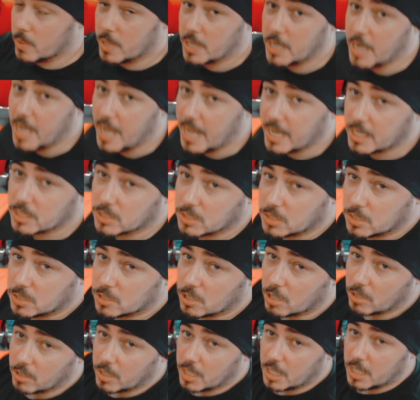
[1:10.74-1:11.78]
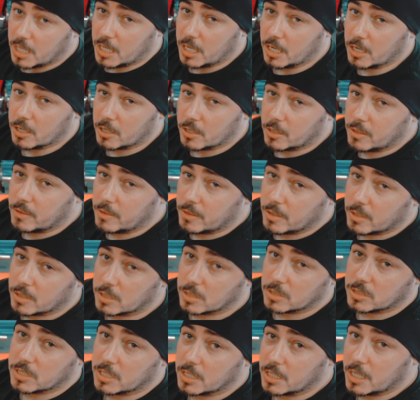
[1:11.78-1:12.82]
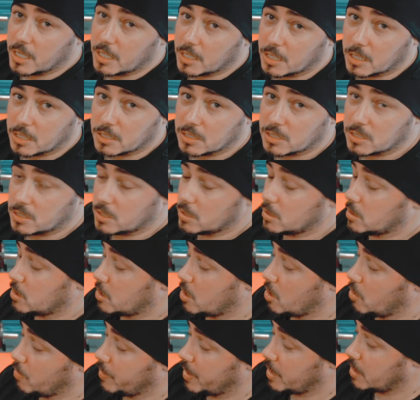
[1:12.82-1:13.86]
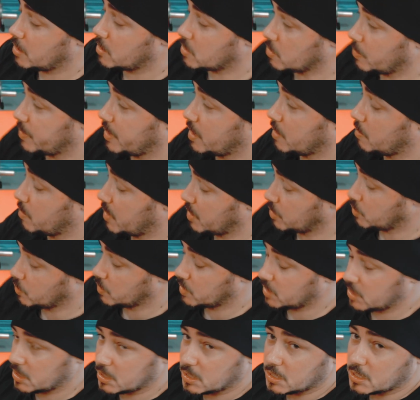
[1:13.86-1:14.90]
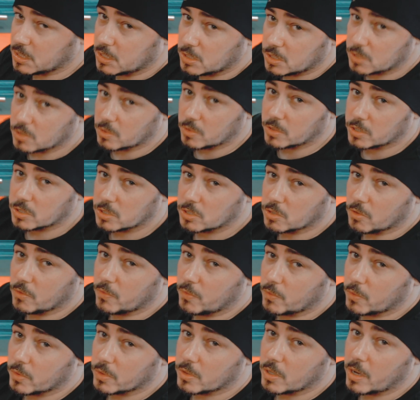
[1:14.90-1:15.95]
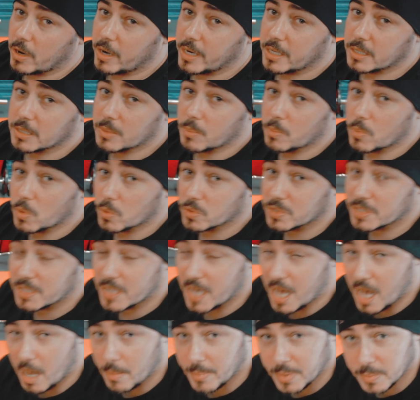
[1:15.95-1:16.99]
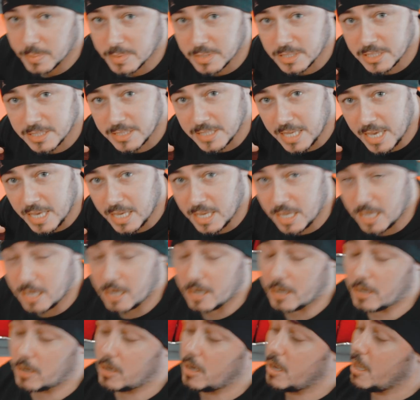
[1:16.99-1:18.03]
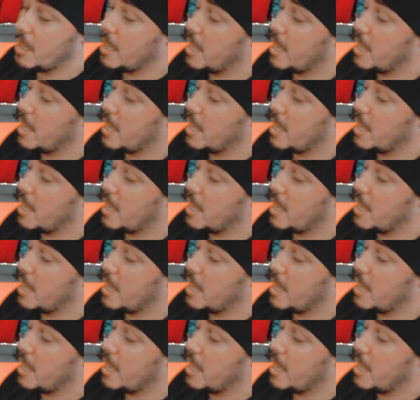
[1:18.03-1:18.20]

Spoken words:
we're going to actually start here to get us going so we can measure distance, so on and so forth. All right, the most common mistake here